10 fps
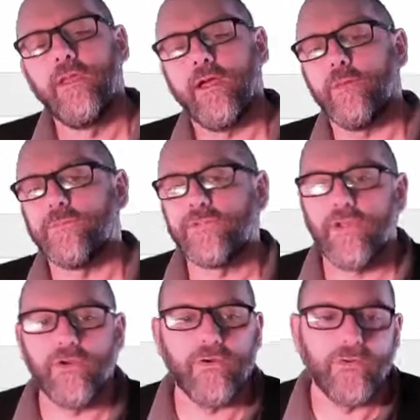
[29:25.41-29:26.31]

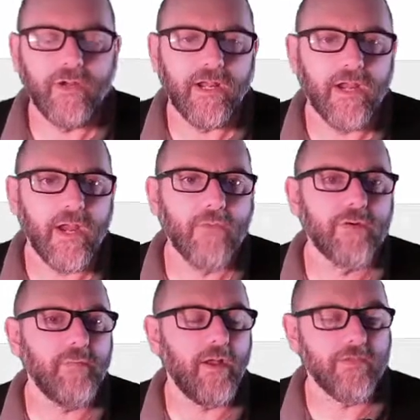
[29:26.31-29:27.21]
I
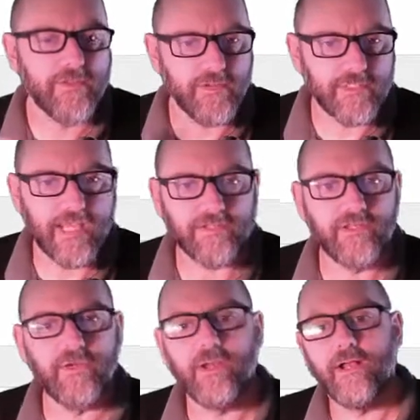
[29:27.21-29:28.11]
wouldn't bother to use
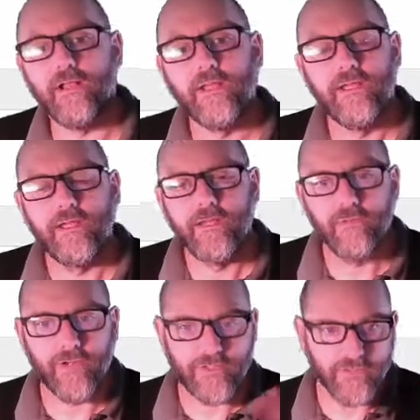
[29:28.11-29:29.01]
SQL
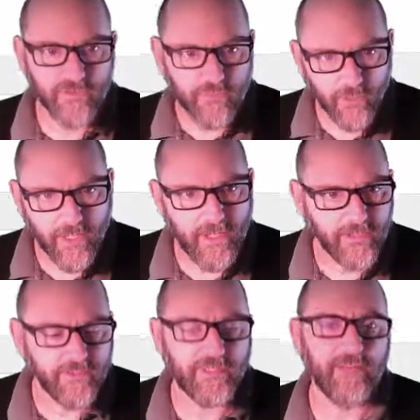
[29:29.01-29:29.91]
when you're just working on
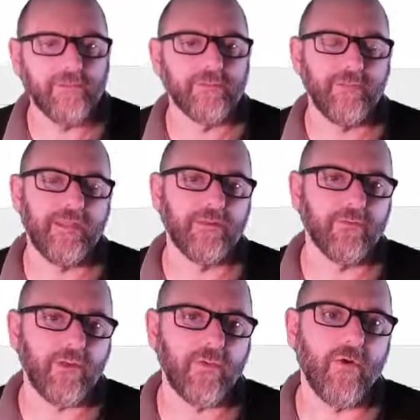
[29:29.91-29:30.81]
your table to make it the
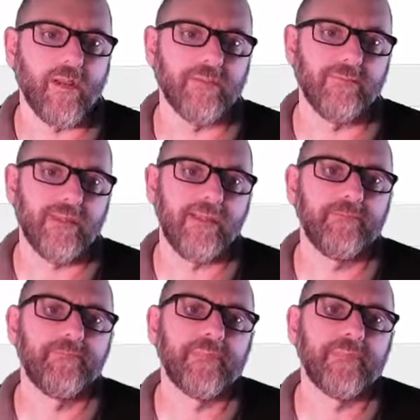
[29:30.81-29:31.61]
way you want it to be.